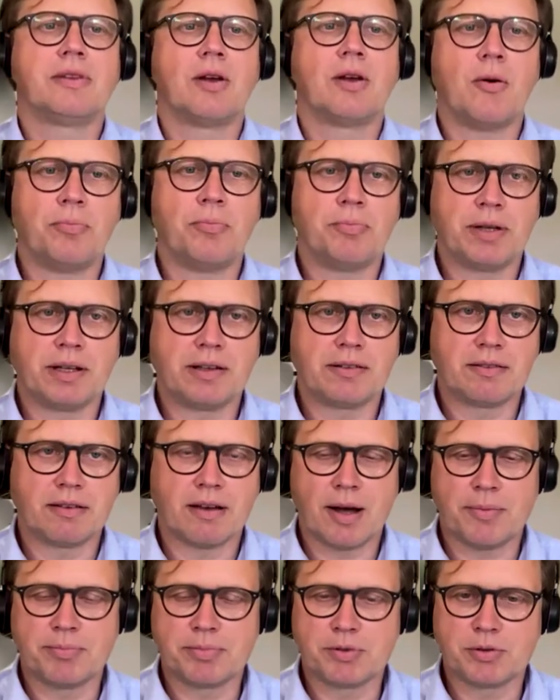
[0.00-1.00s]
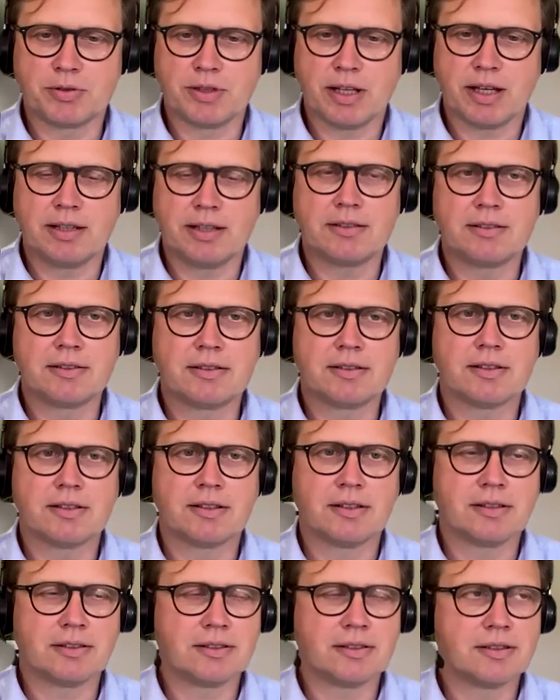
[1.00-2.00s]
topics up to date,
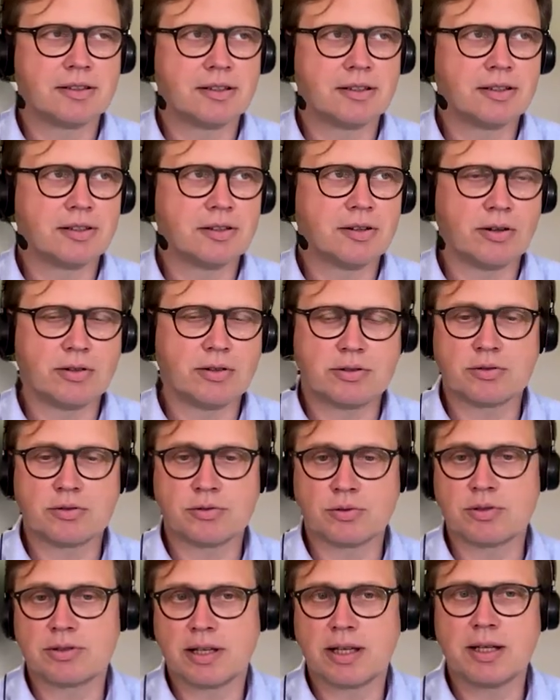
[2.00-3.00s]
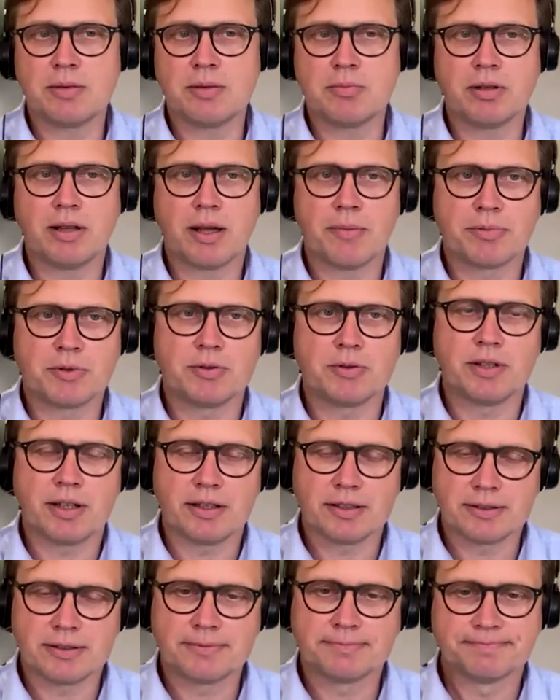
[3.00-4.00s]
and also sustainable up to
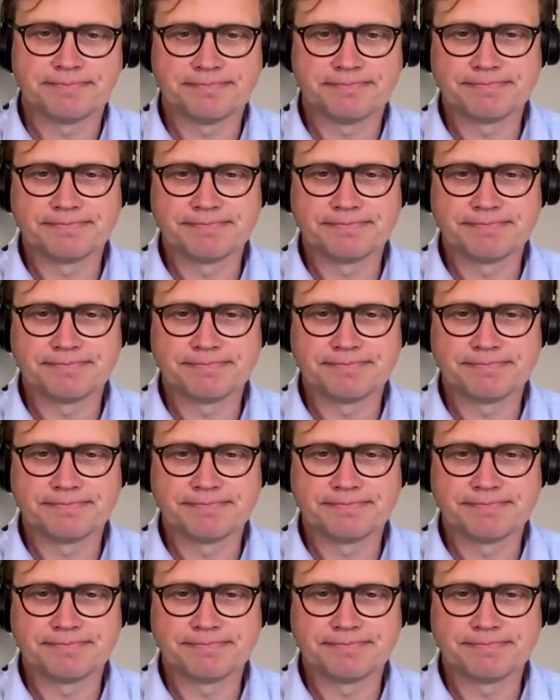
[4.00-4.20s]
date.